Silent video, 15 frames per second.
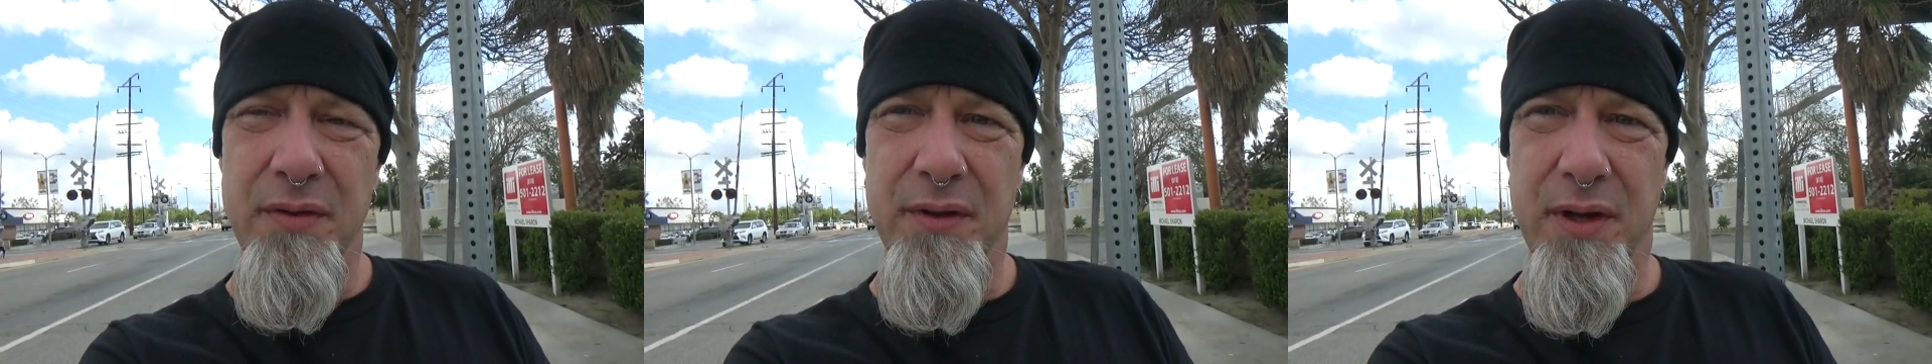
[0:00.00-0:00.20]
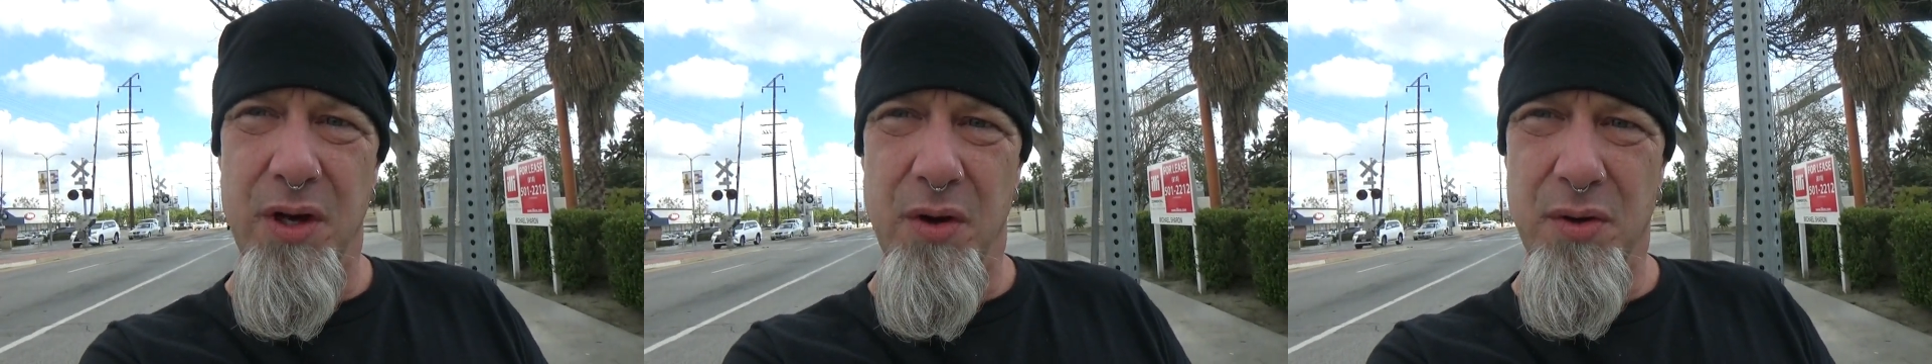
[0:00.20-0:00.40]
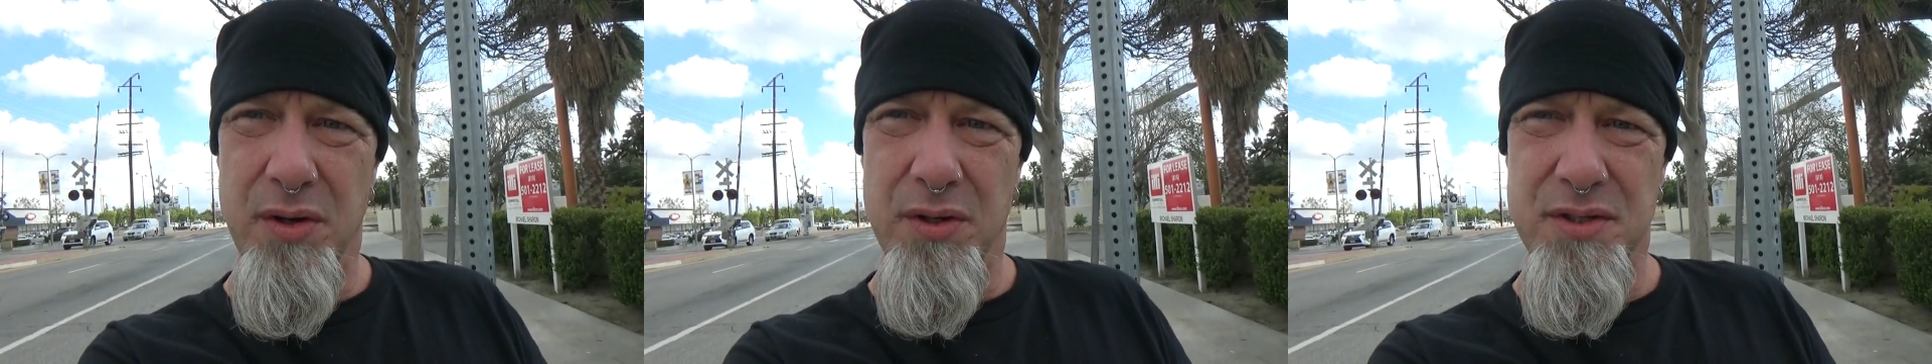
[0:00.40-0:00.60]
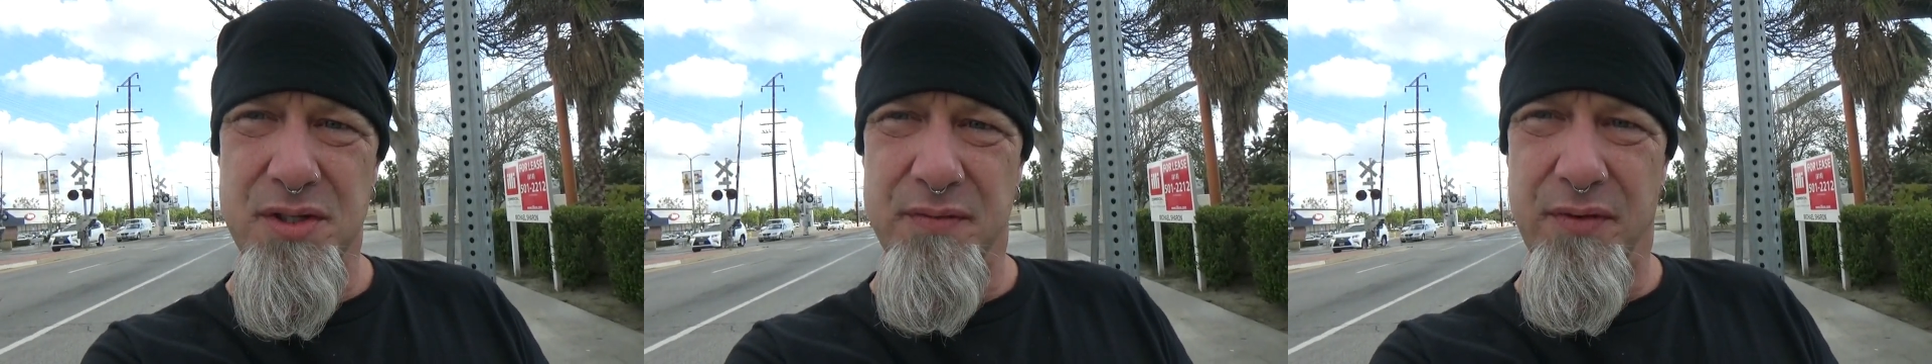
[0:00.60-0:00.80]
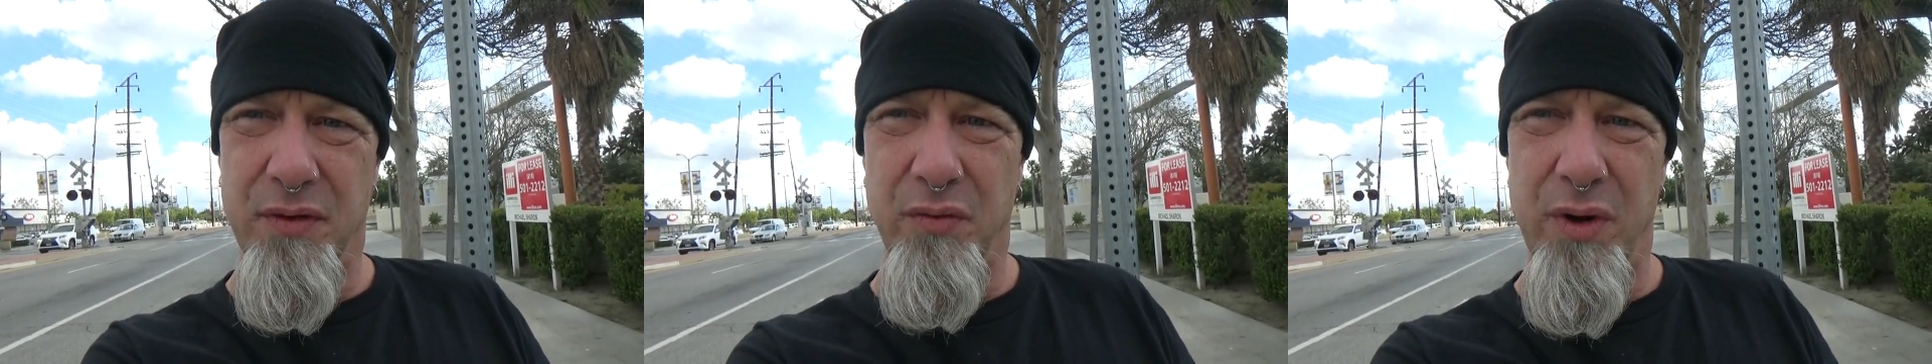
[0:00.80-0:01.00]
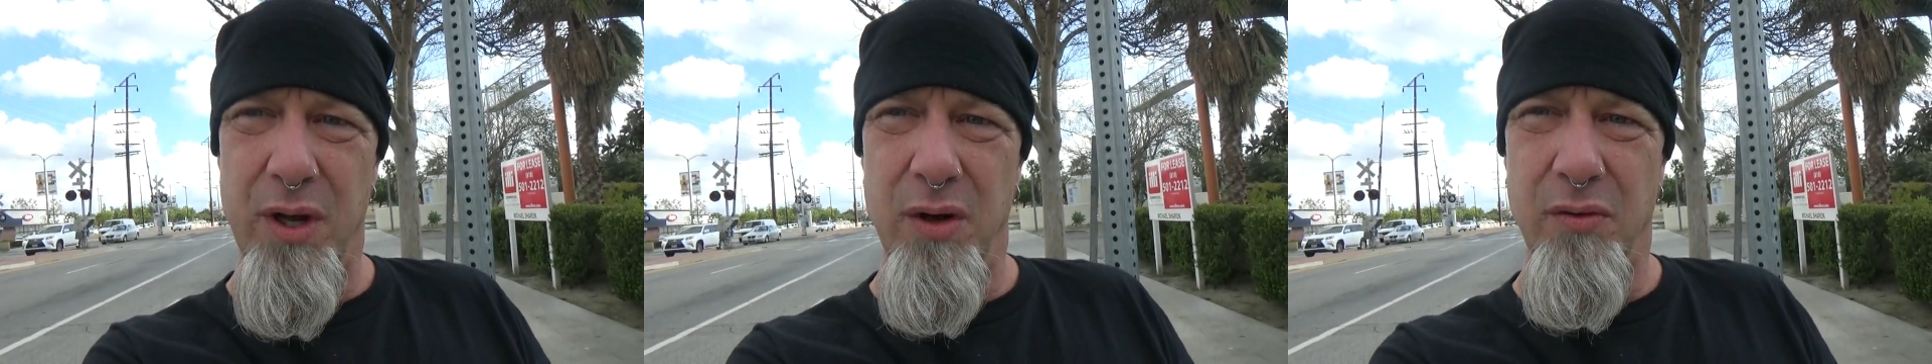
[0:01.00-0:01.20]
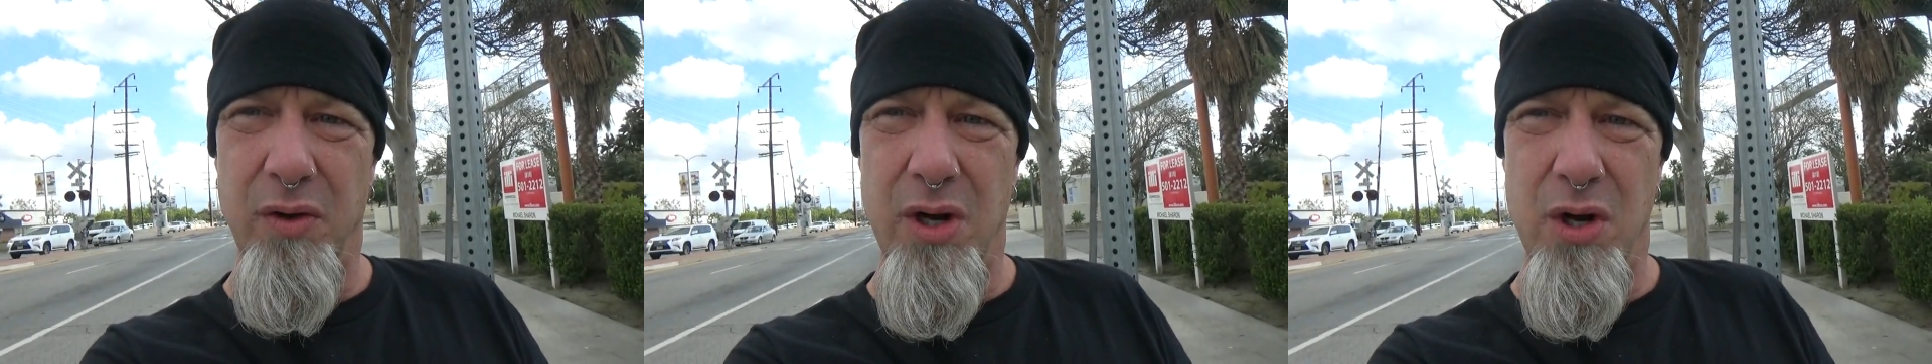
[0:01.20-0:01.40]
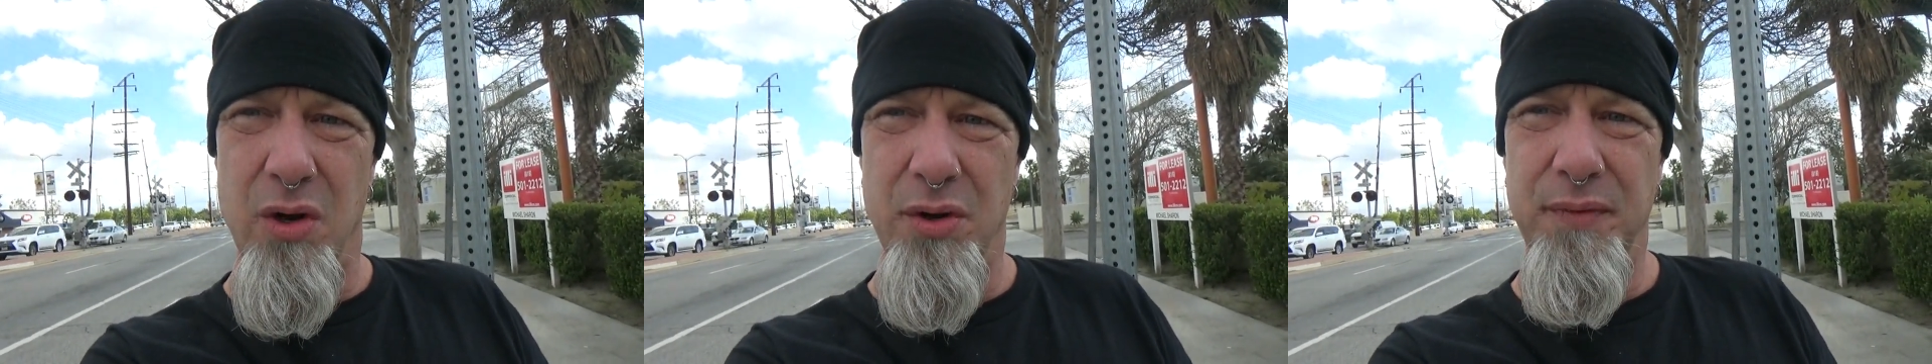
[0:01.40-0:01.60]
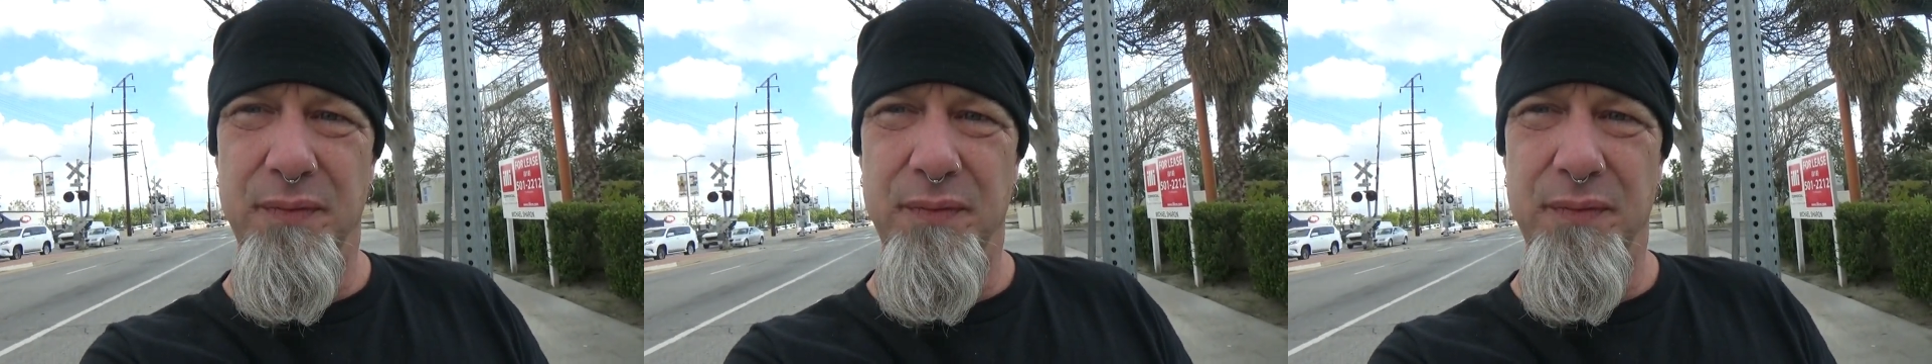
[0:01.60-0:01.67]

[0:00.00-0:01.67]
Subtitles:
The owners of the railroad,